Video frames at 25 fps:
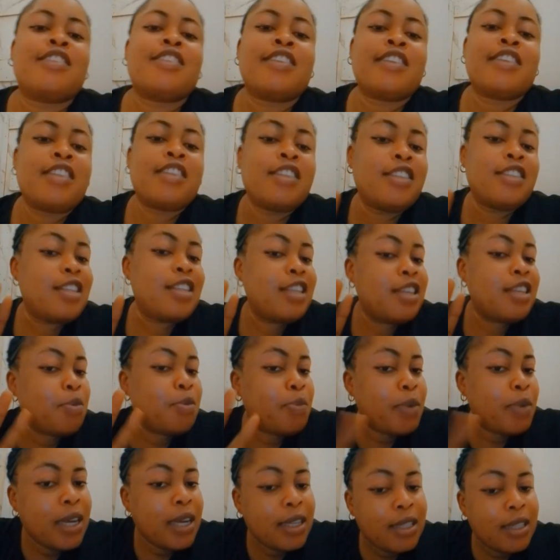in any
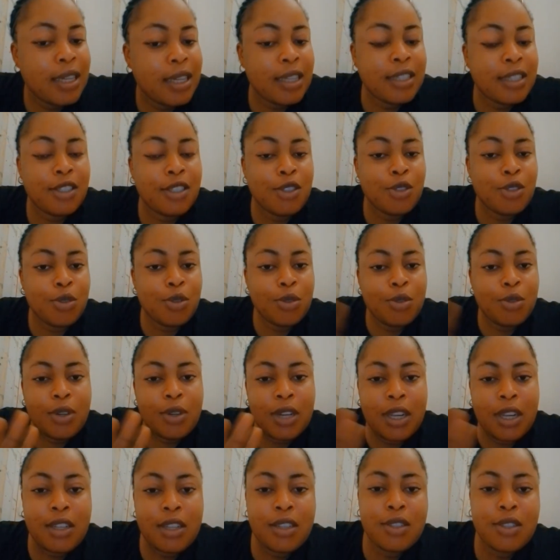part I didn't do
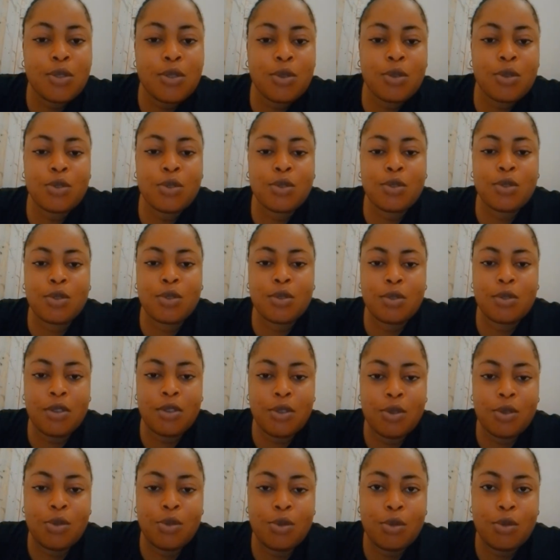right or
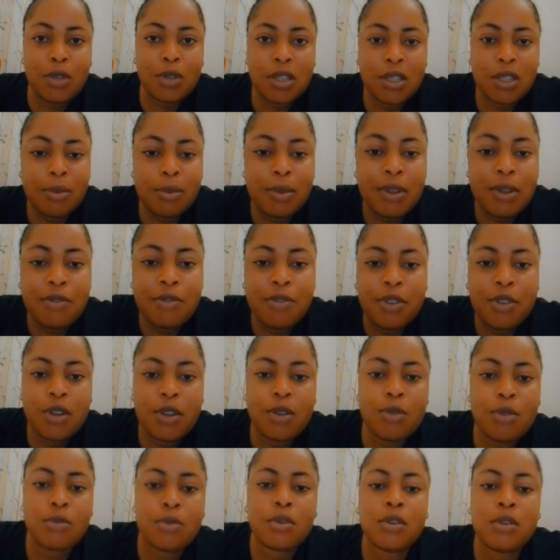explain
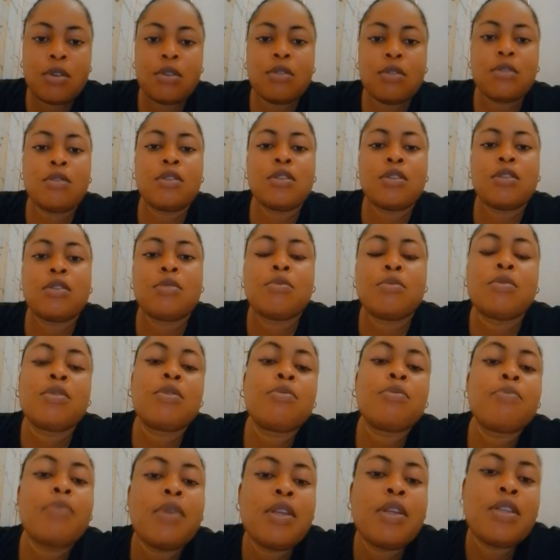very well,
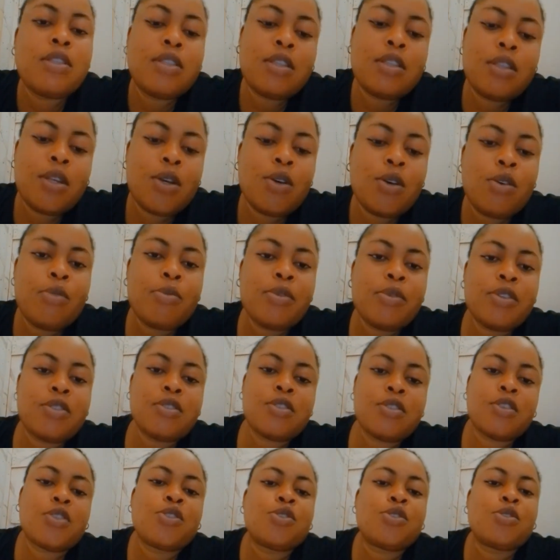please in the comment
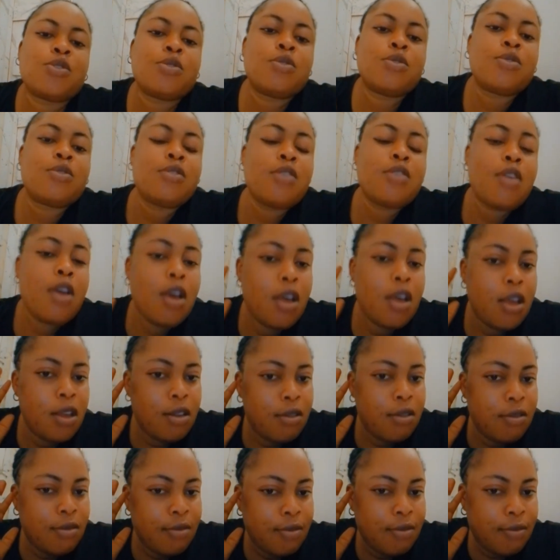section
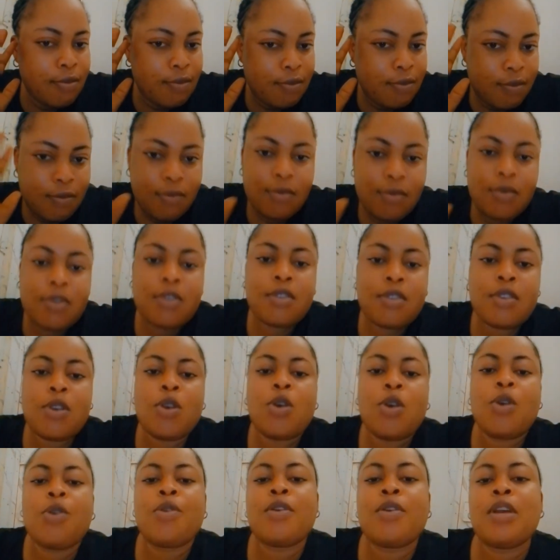
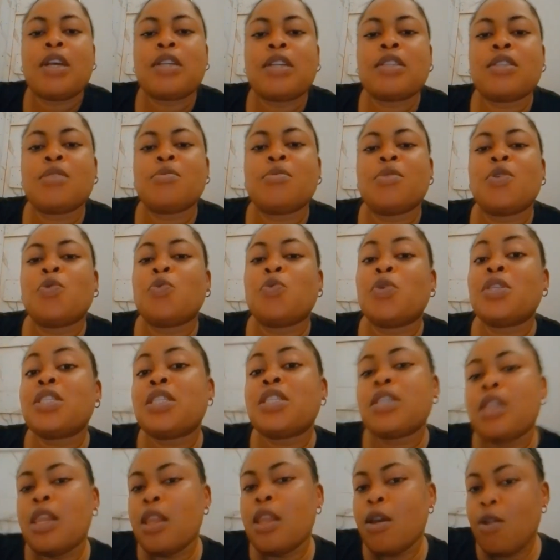correct me
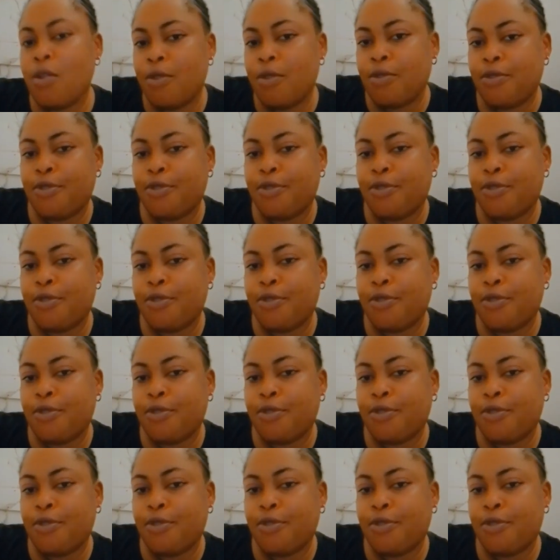with love.